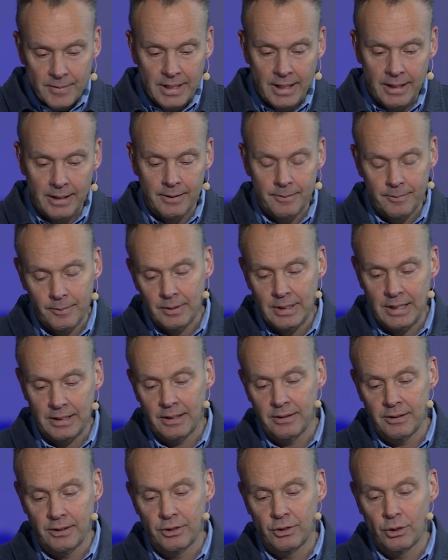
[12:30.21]
that
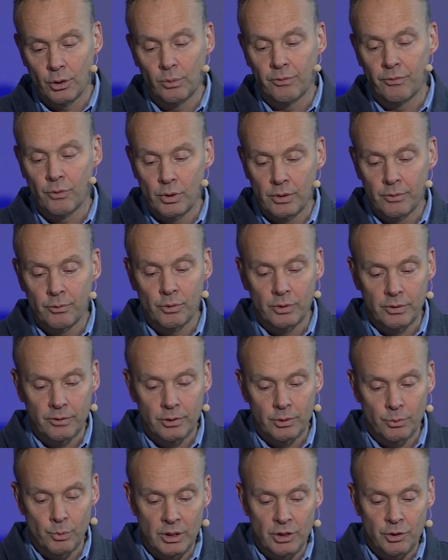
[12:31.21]
is sold for the
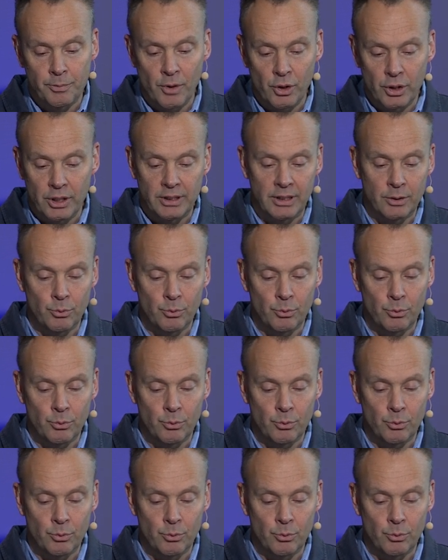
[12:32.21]
Swedish market.